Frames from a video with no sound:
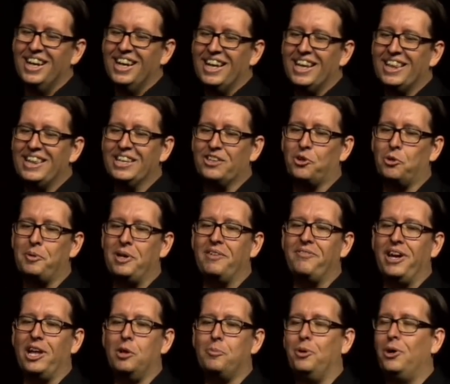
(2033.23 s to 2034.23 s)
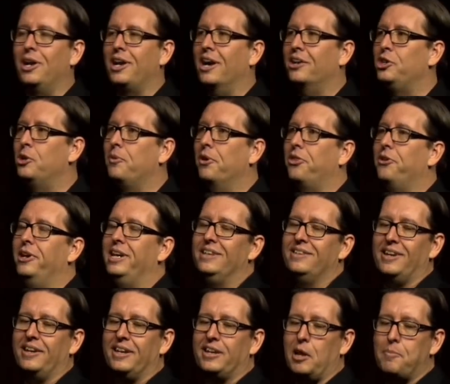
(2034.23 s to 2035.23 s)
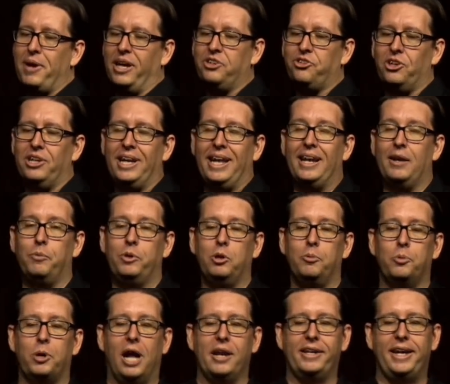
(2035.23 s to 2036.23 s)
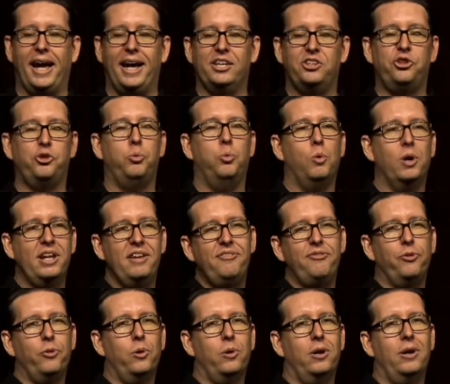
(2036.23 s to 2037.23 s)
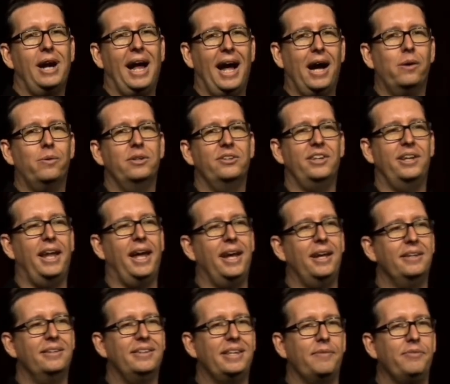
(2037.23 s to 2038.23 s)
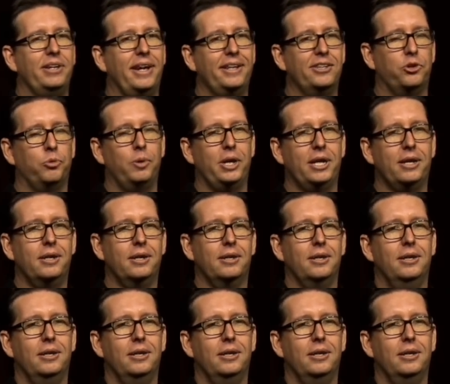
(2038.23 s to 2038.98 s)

this will be available on October 30th, as I mentioned, and it will broadcast 24 hours a day, 7 days a week,